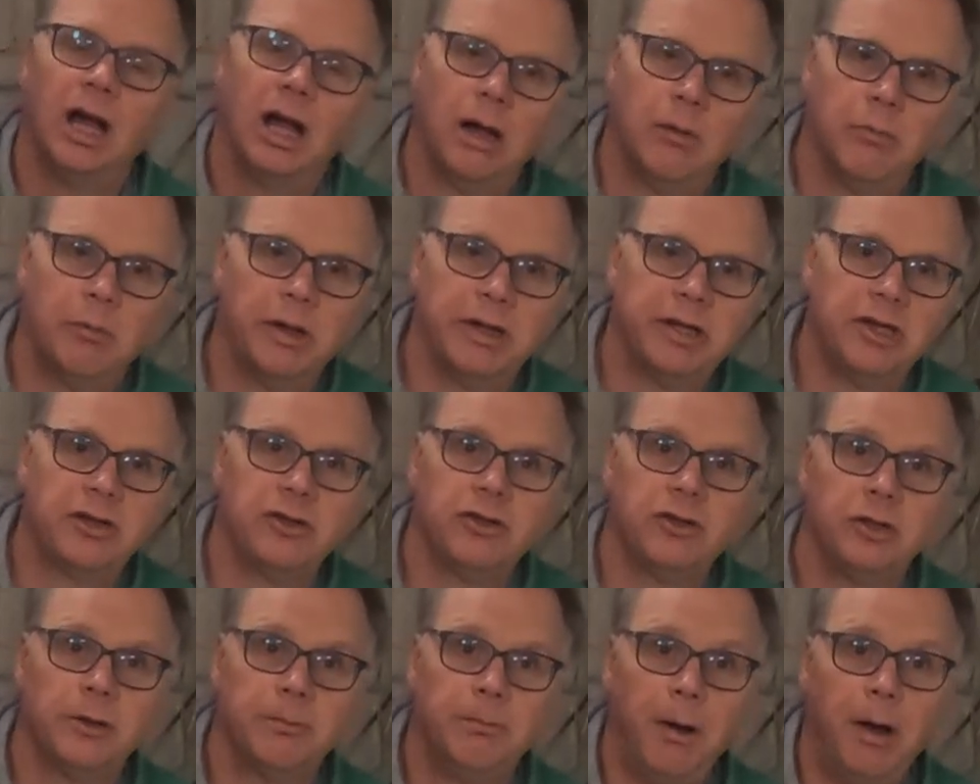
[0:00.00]
And when you're
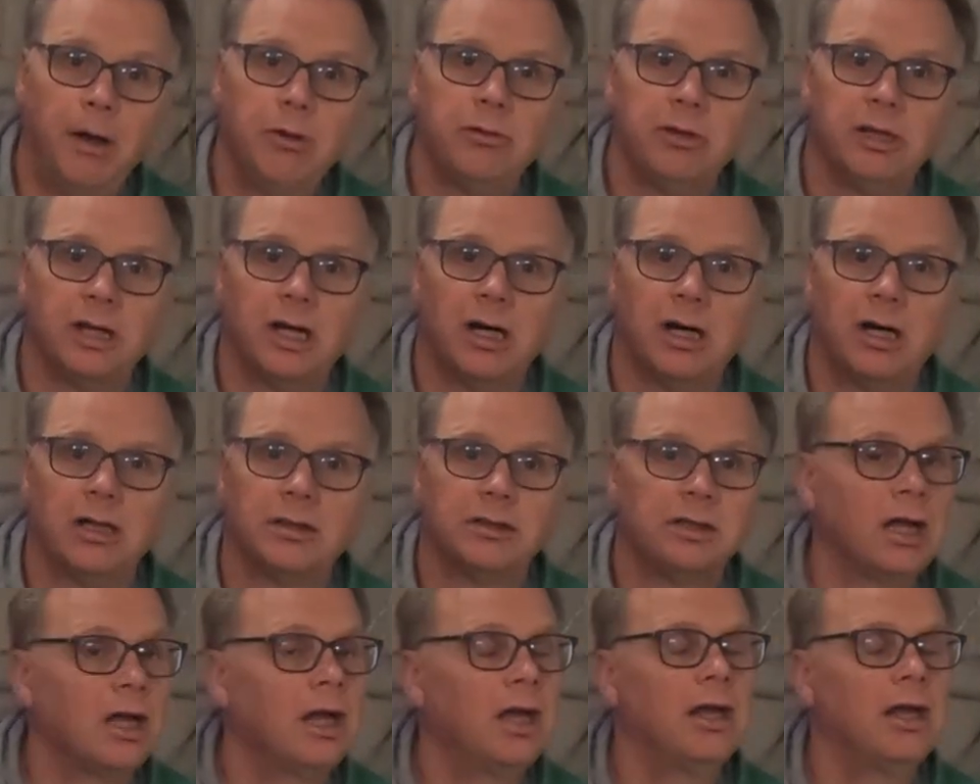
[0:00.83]
in your
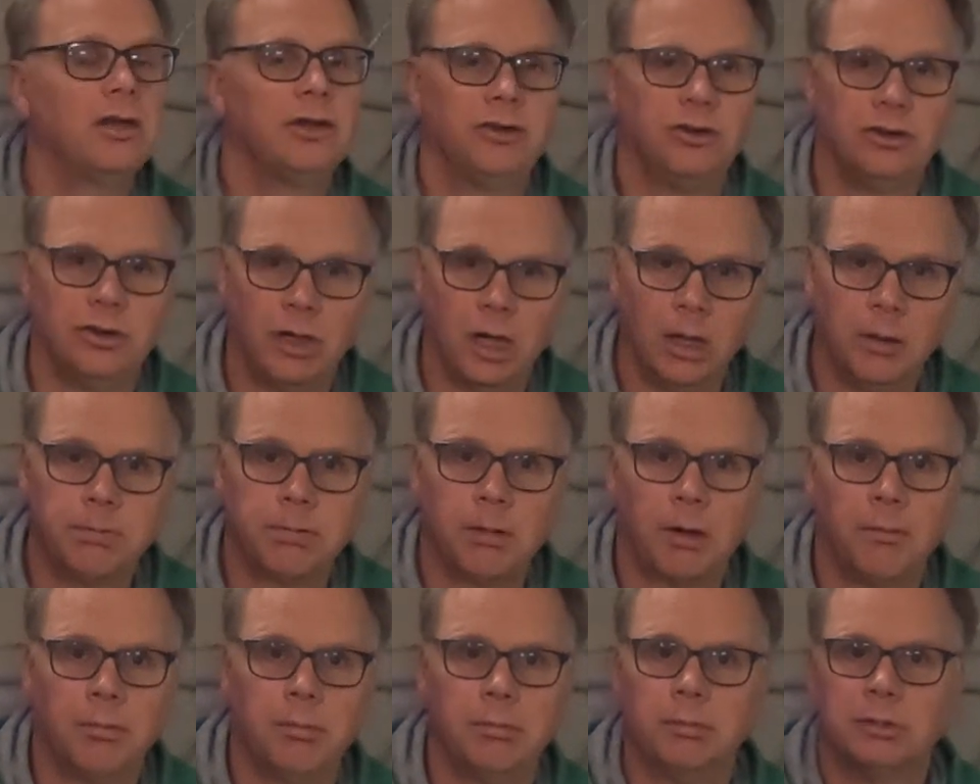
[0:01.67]
boatyard, no
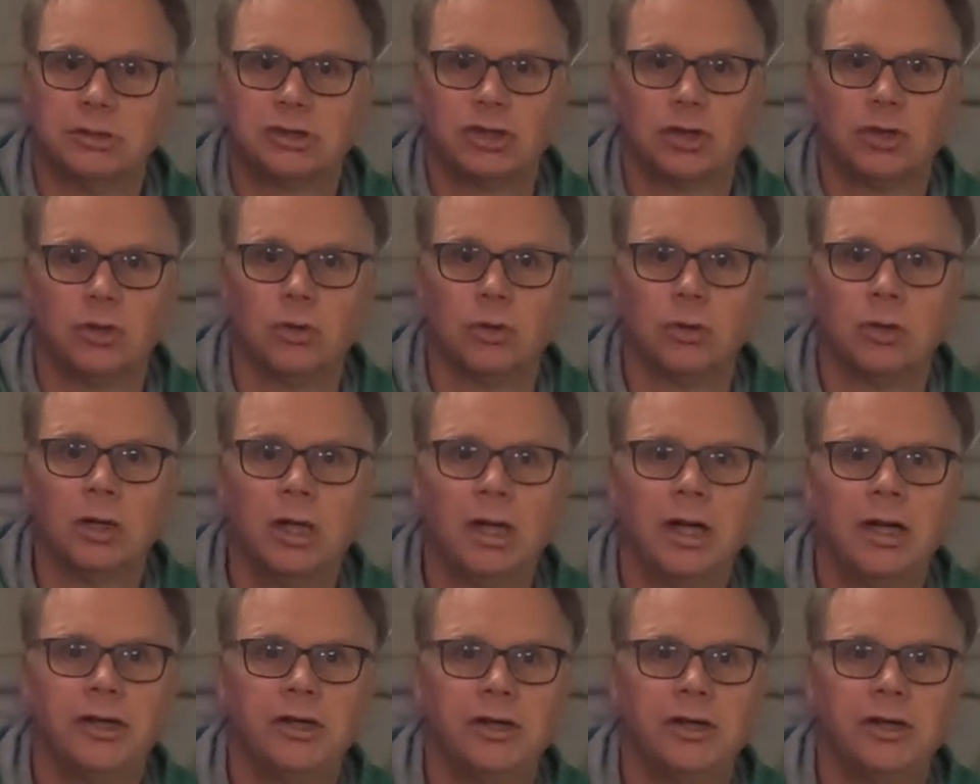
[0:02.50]
problem at all.